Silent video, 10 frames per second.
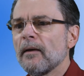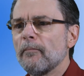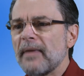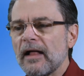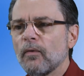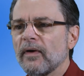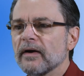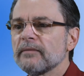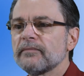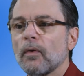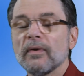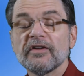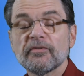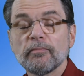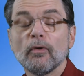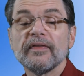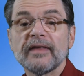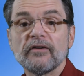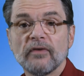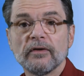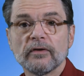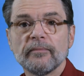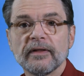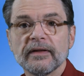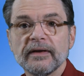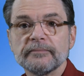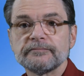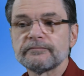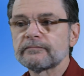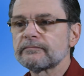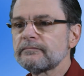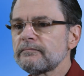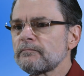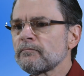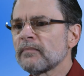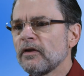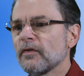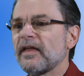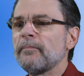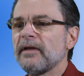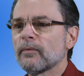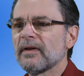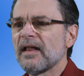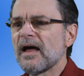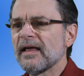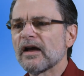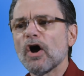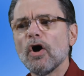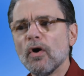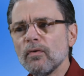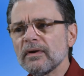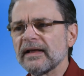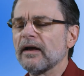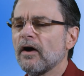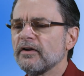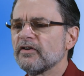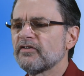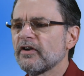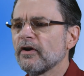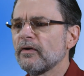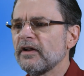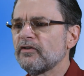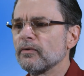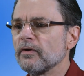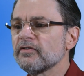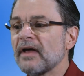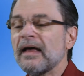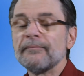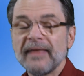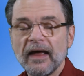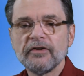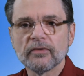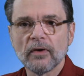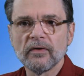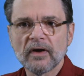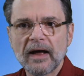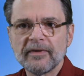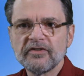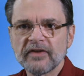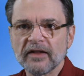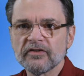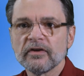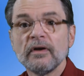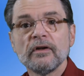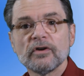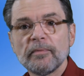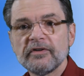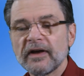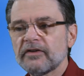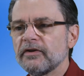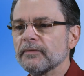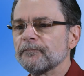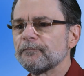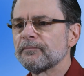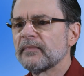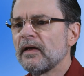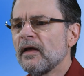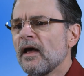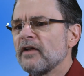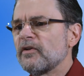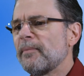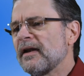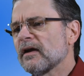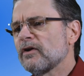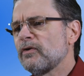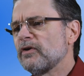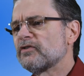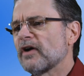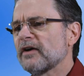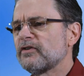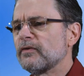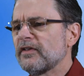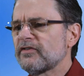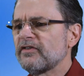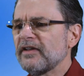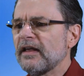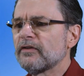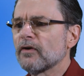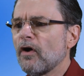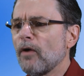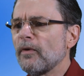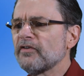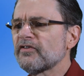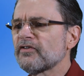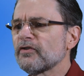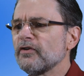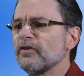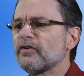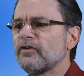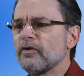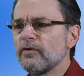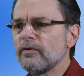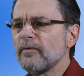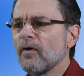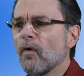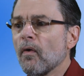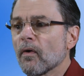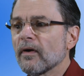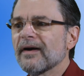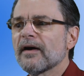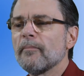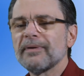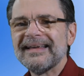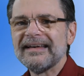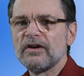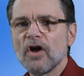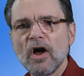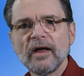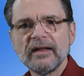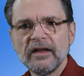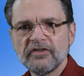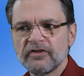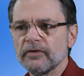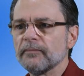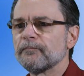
Malware will exploit that vulnerability. You'll then be relying only on your security tools and your own common sense to protect you. Depending on who you talk to, this is either almost certain doom or a complete non-issue.